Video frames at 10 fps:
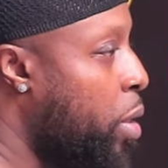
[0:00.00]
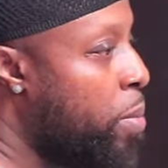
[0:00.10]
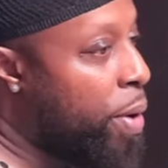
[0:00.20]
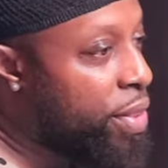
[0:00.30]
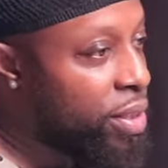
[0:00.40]

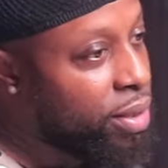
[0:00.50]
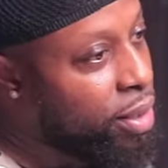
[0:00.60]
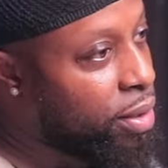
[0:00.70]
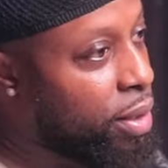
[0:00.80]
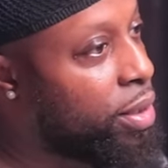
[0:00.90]
Brothers and
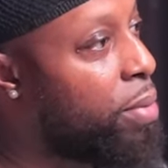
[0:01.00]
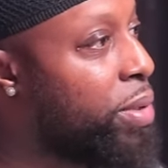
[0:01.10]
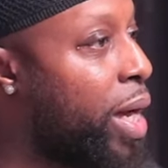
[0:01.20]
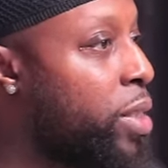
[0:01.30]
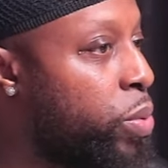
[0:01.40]
sisters,
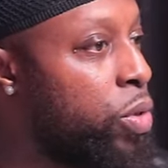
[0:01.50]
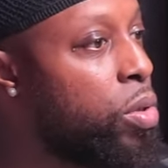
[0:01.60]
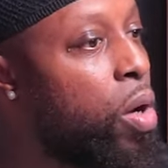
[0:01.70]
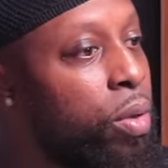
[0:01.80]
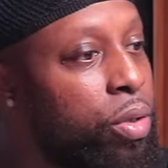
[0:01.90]
sometimes when you're
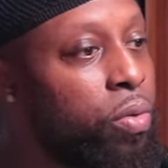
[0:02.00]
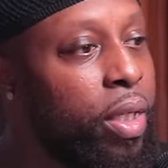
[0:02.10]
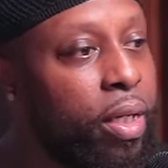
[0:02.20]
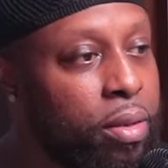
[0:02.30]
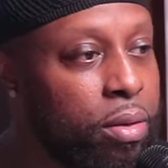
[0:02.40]
going through
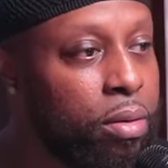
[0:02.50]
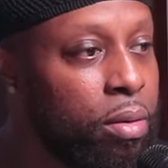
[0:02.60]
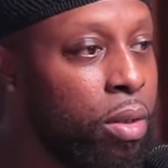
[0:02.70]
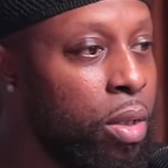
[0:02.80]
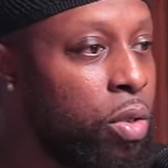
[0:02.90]
things,
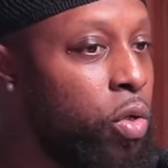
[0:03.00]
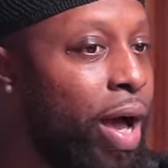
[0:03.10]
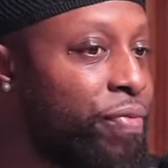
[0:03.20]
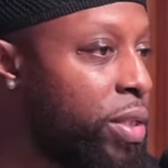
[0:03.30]
you have to